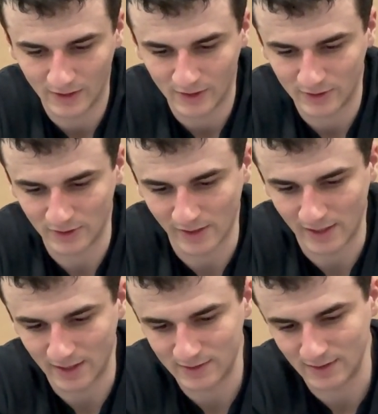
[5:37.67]
So I
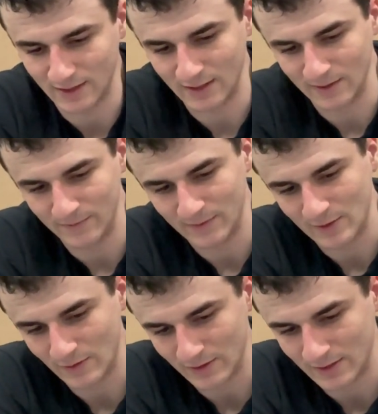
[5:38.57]
guess as
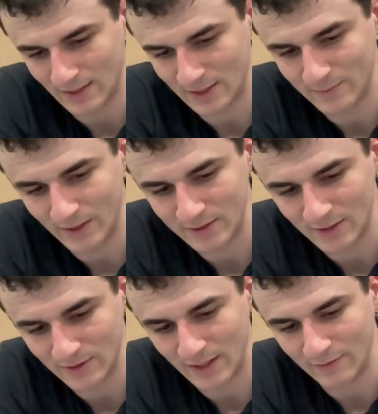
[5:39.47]
far as the tech specs
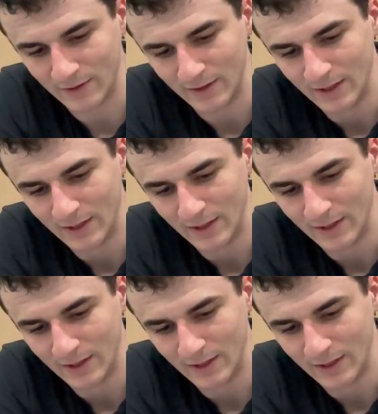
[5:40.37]
go, they have a